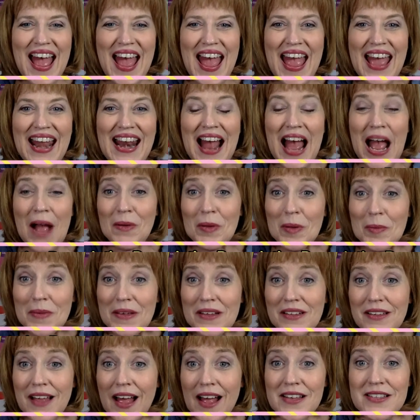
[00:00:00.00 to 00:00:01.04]
and I will be
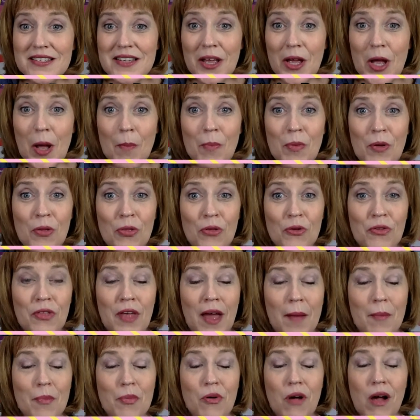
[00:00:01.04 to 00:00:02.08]
glad to help you through
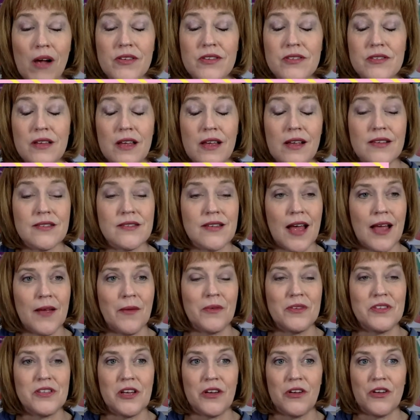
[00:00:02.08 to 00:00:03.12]
that process. I will
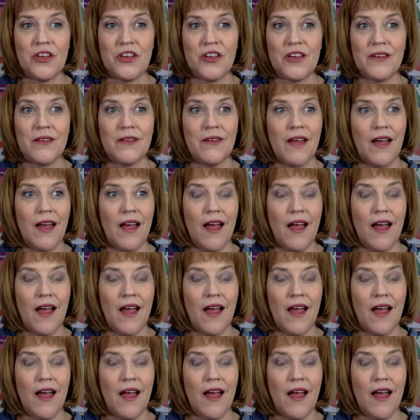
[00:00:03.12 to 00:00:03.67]
tell you,